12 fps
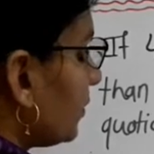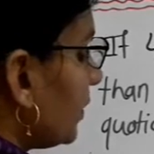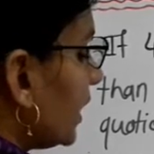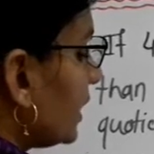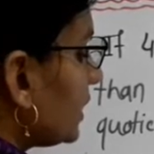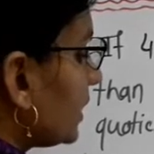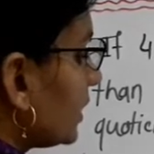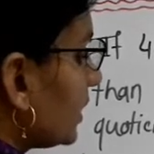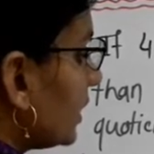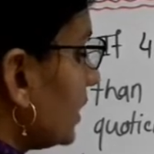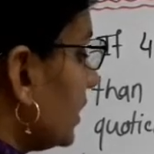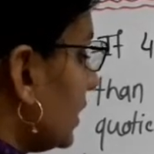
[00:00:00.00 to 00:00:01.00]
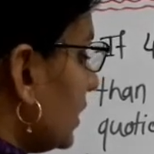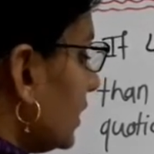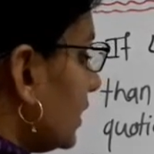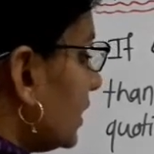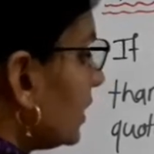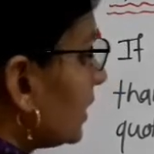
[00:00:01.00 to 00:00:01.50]
plus
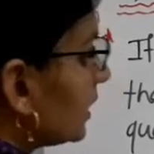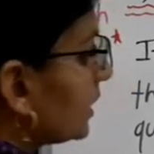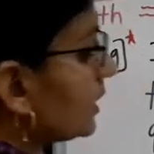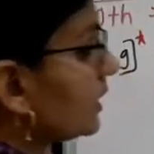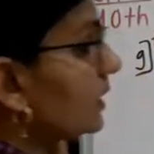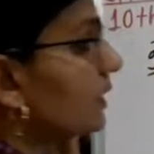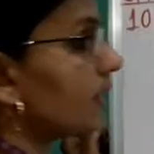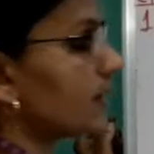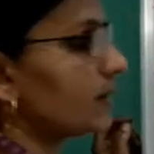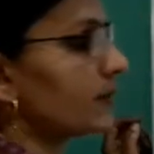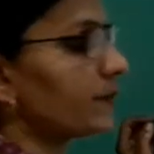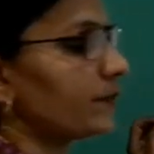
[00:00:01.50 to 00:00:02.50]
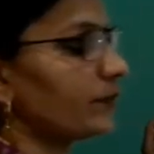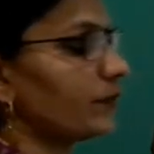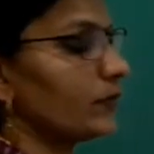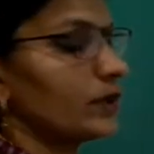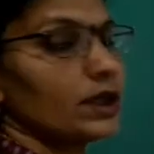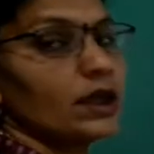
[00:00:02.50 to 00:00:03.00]
6.
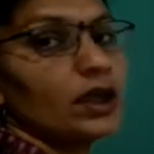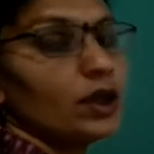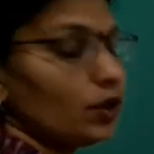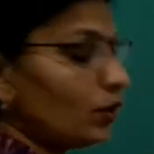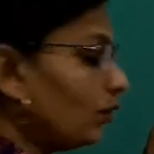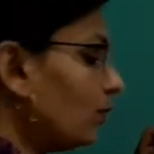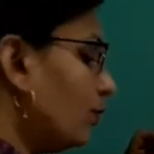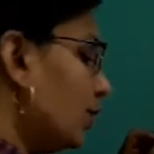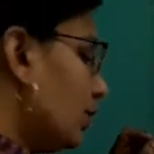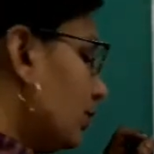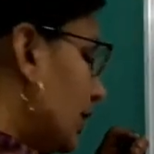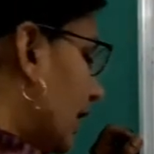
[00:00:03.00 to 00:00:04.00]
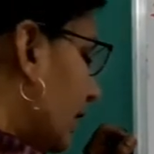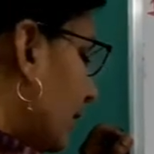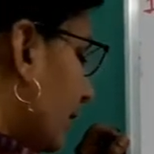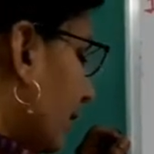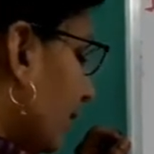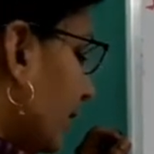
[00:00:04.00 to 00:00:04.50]
We know that
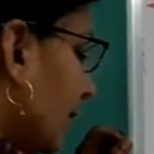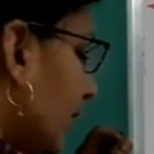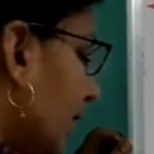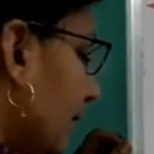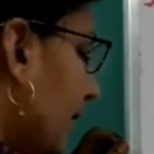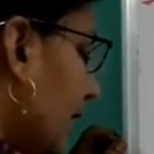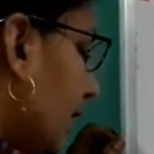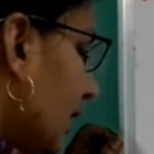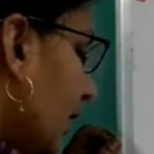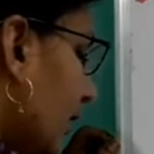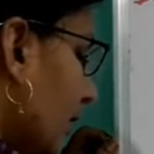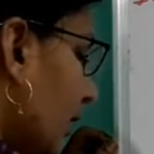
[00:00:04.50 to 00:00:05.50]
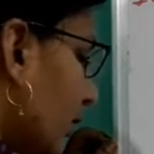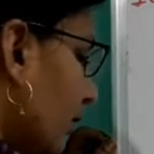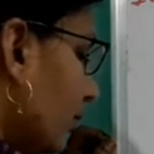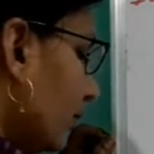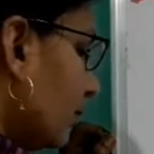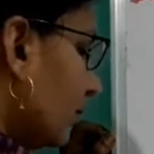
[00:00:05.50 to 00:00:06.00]
dividend equal
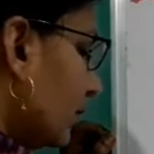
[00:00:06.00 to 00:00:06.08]
to